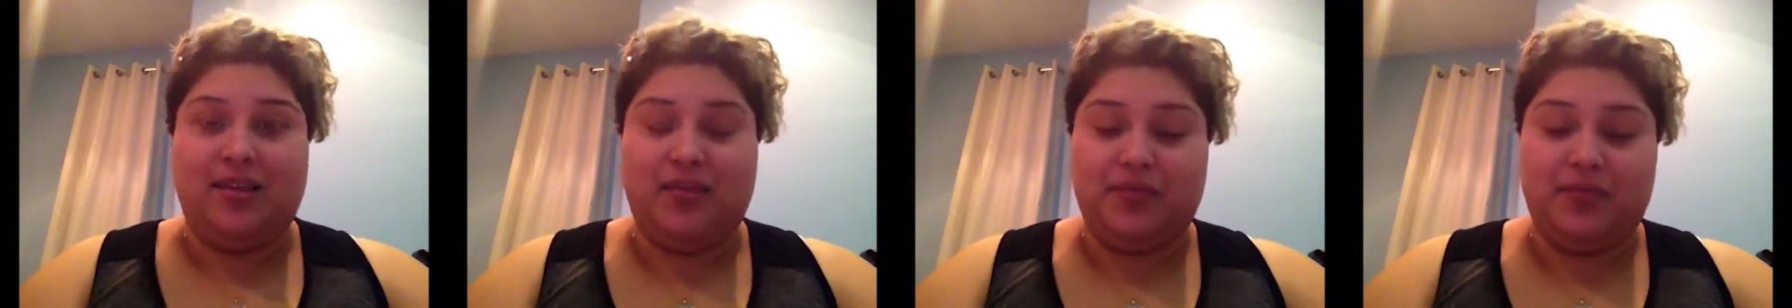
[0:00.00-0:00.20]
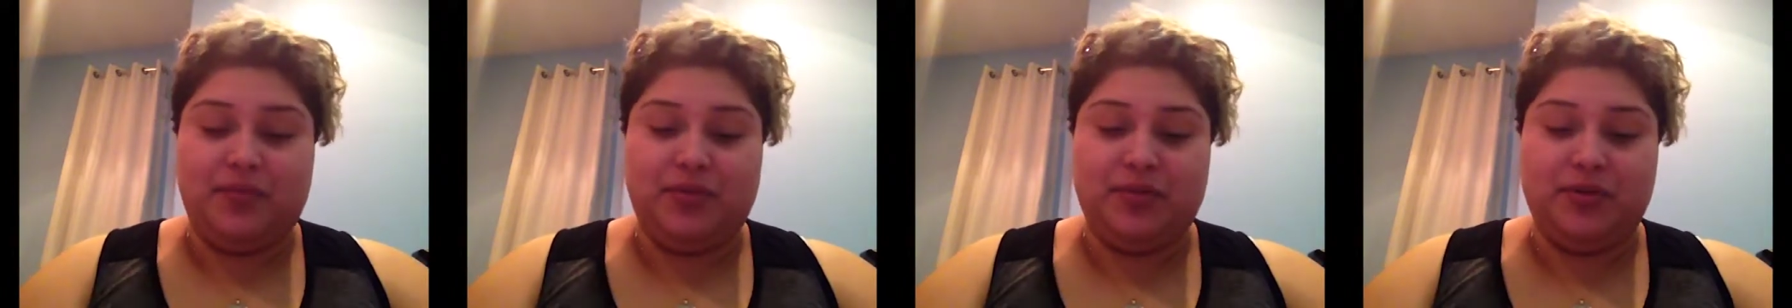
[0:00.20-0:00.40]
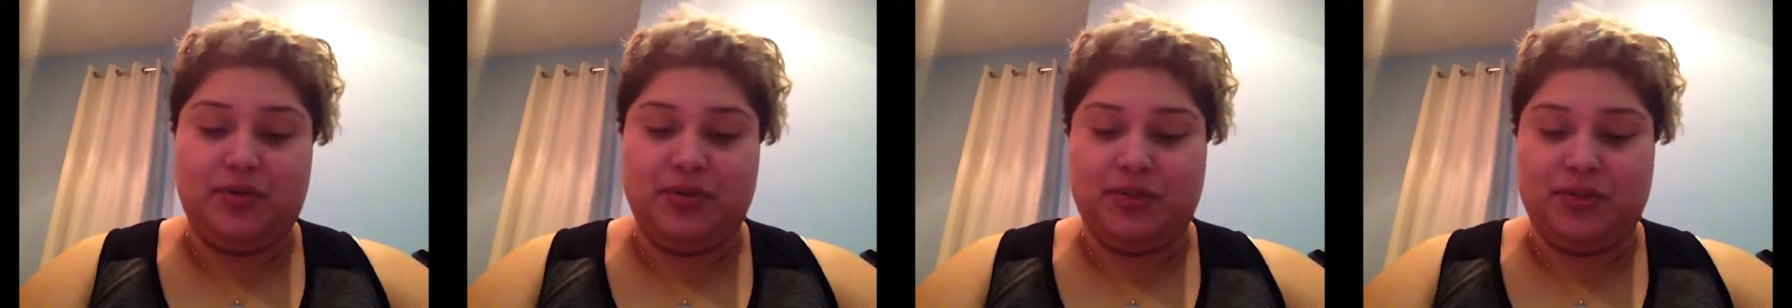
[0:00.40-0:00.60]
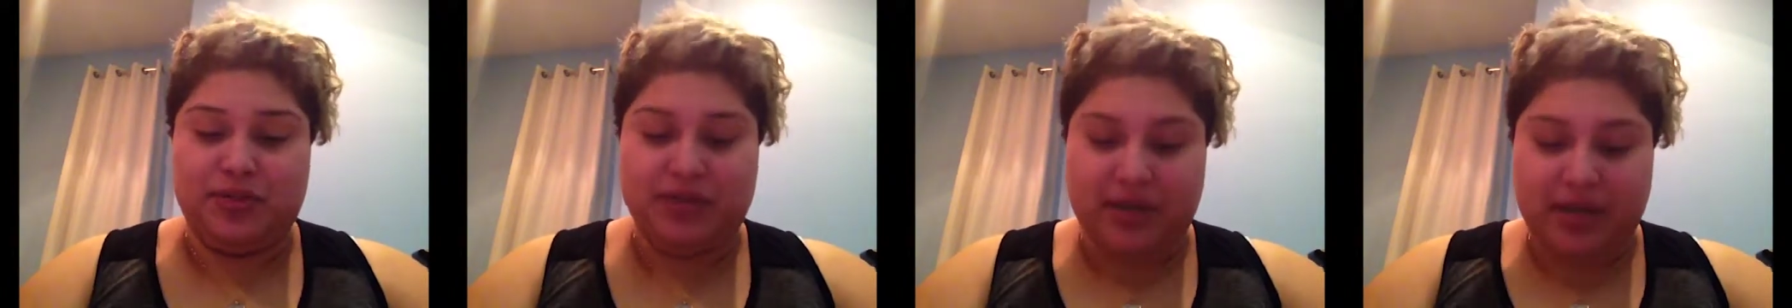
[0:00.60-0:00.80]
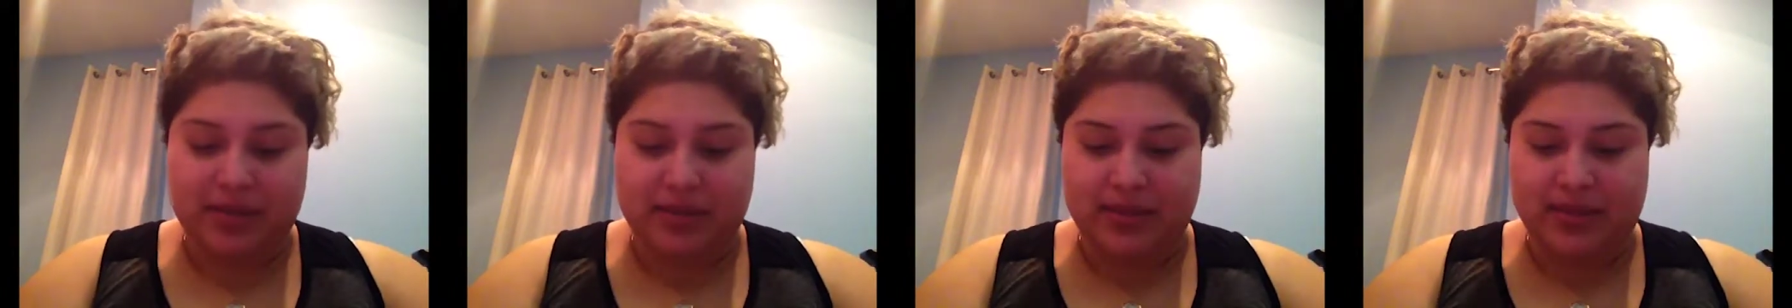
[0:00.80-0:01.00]
like I love
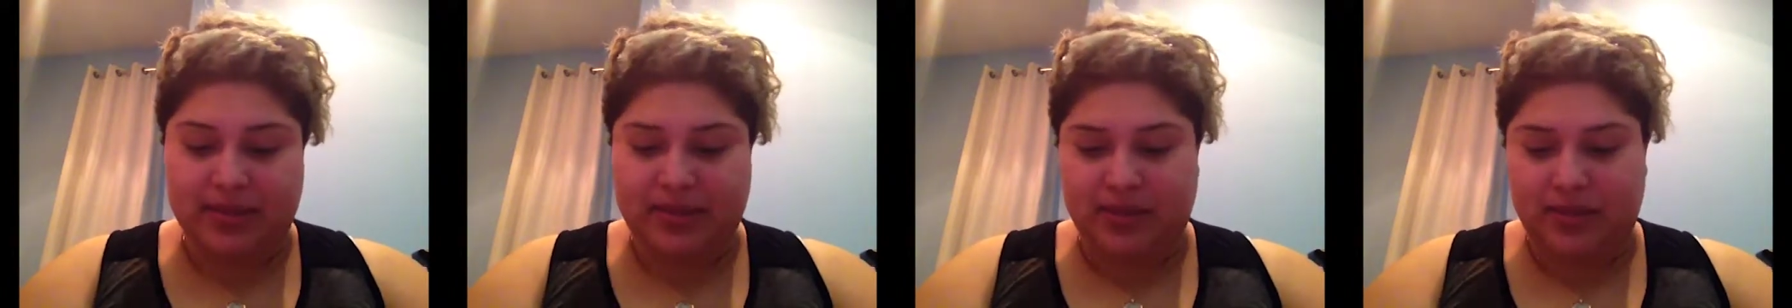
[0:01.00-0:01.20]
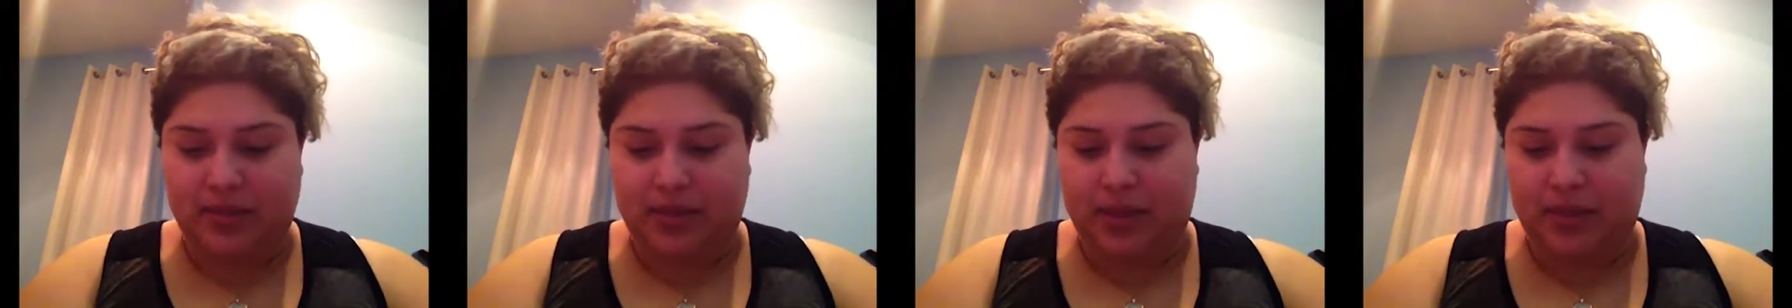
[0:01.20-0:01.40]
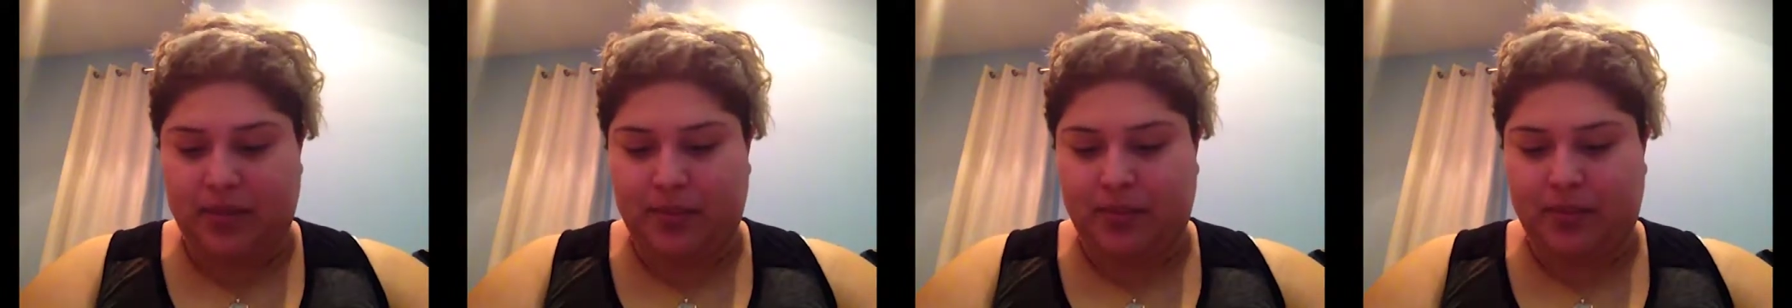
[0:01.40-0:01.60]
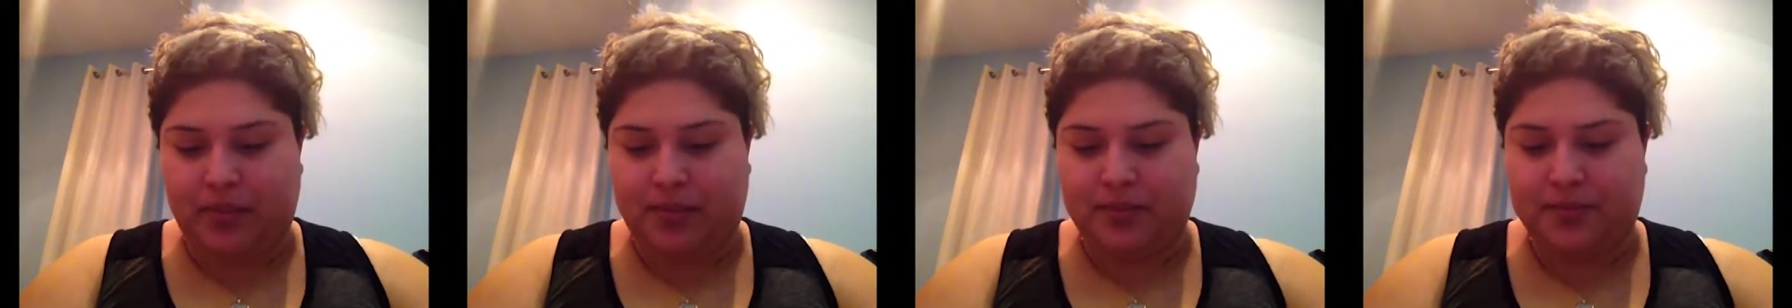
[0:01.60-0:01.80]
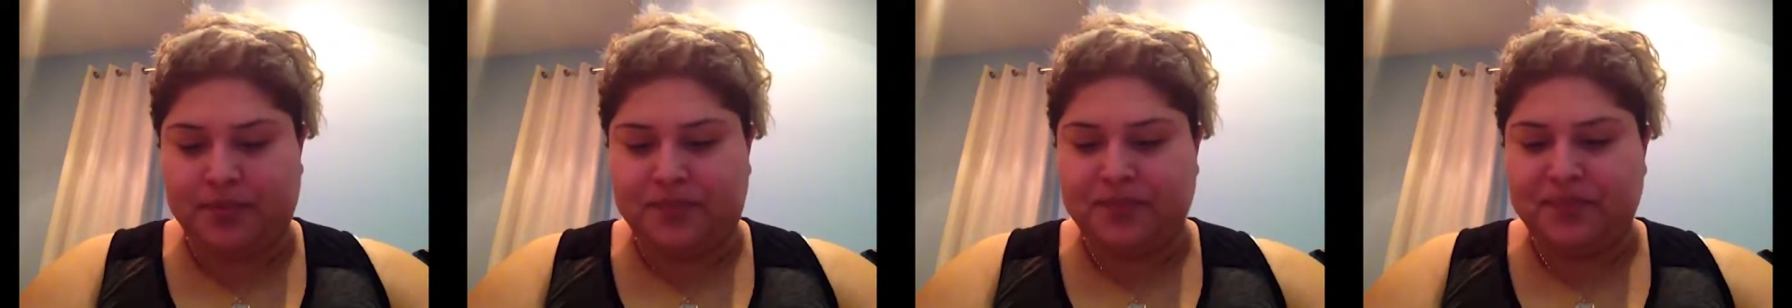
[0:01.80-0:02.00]
doing treatments on
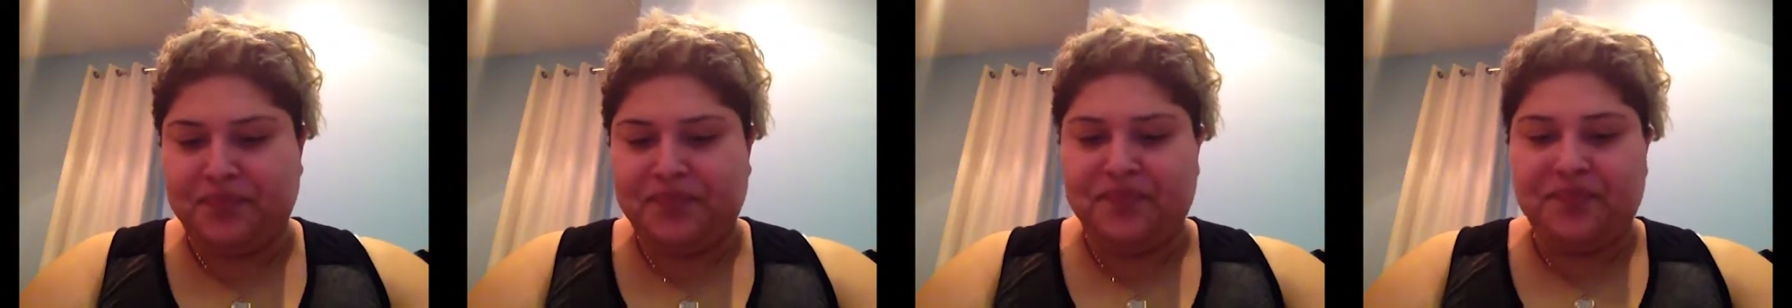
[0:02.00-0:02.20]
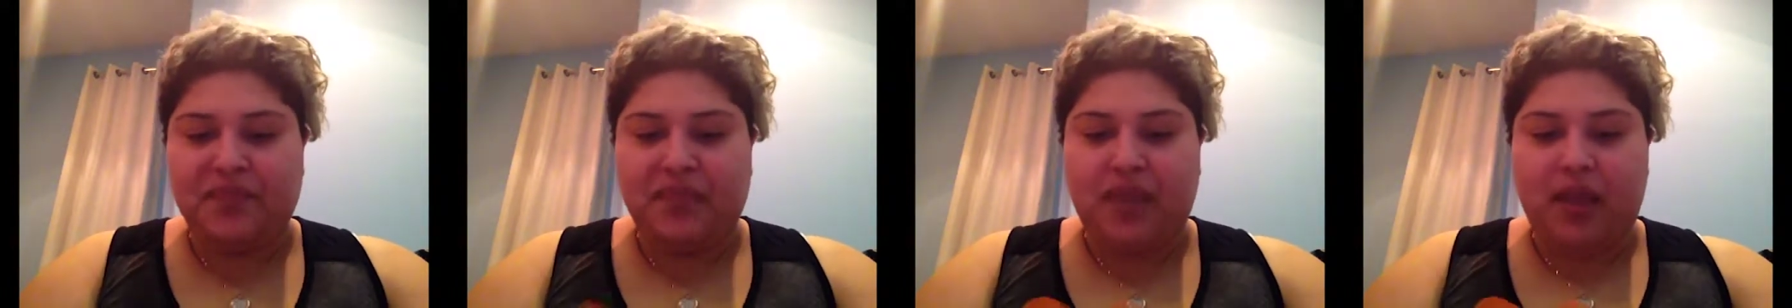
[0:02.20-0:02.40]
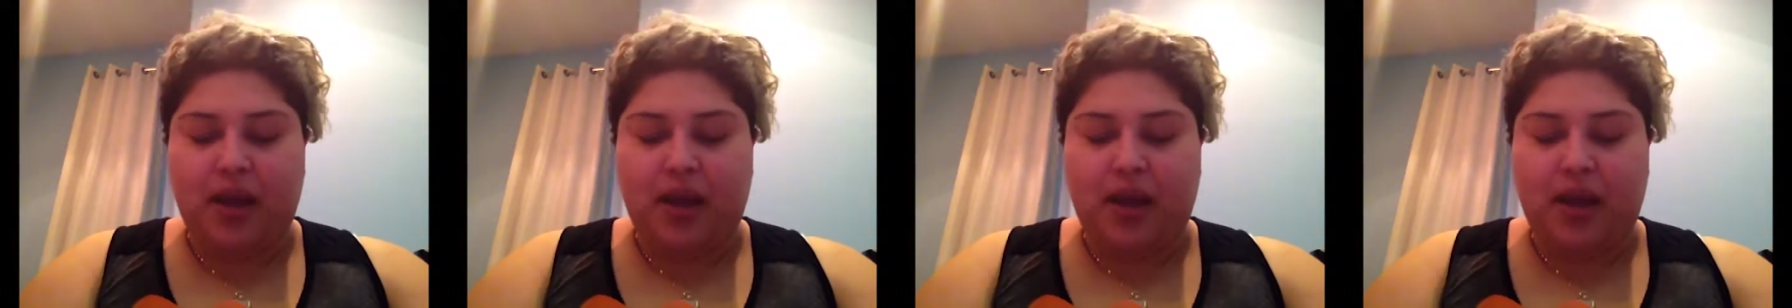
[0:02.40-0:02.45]
people.